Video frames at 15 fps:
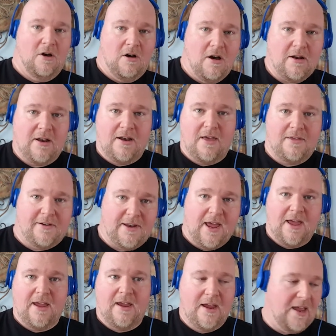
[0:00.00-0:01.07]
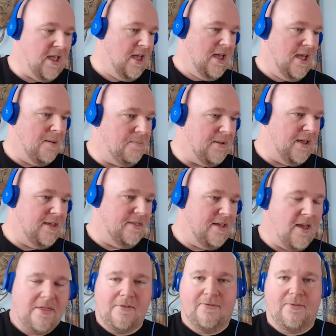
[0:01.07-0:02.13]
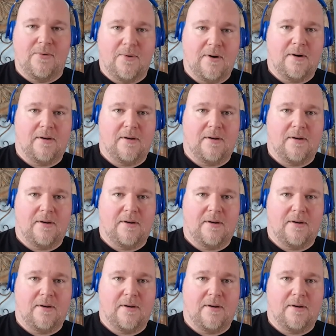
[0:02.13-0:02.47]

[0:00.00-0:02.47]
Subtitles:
on another day and play the other four,